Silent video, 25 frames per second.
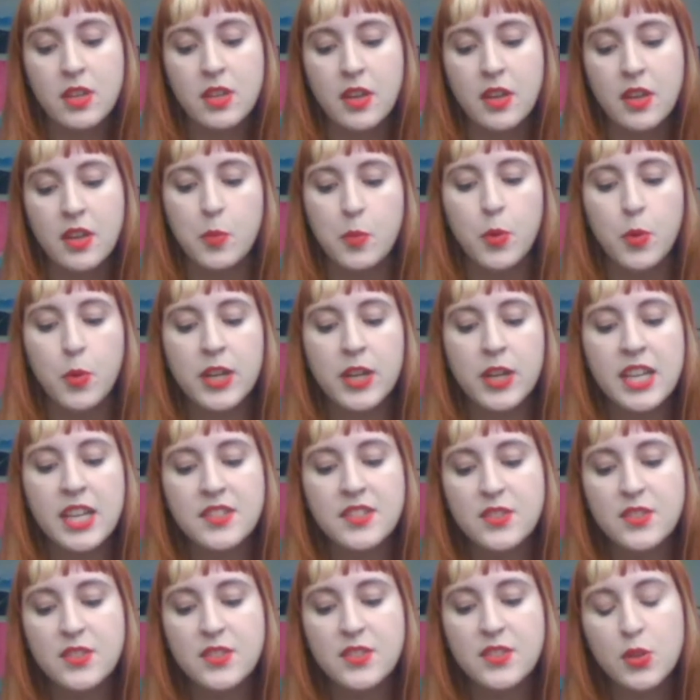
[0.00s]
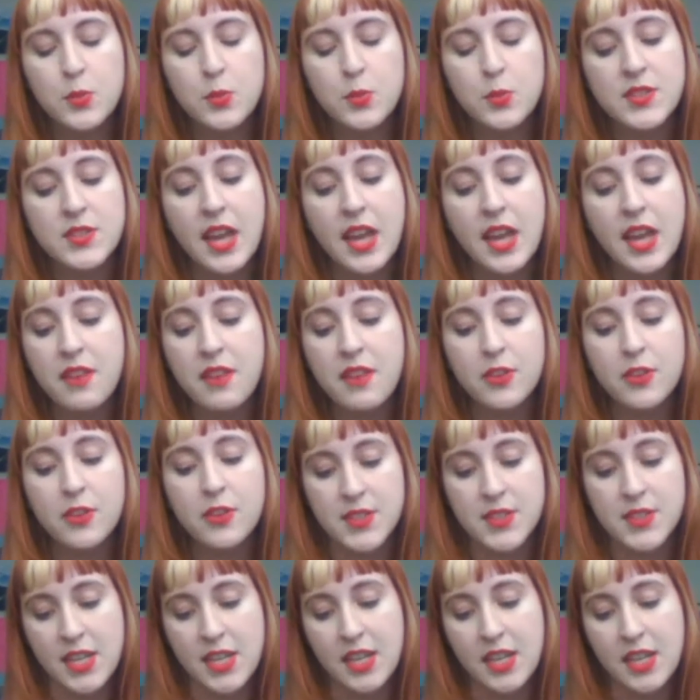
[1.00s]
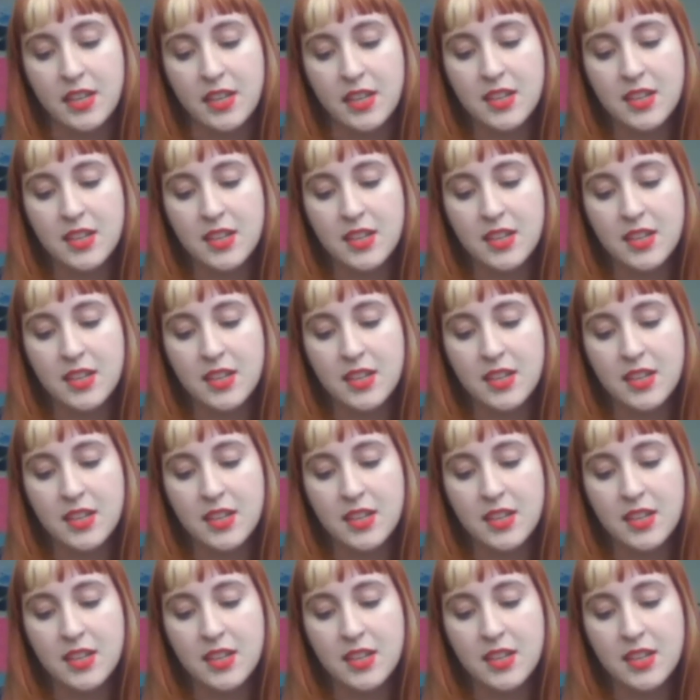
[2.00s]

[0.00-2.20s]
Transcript: the prettiest who was ever seen.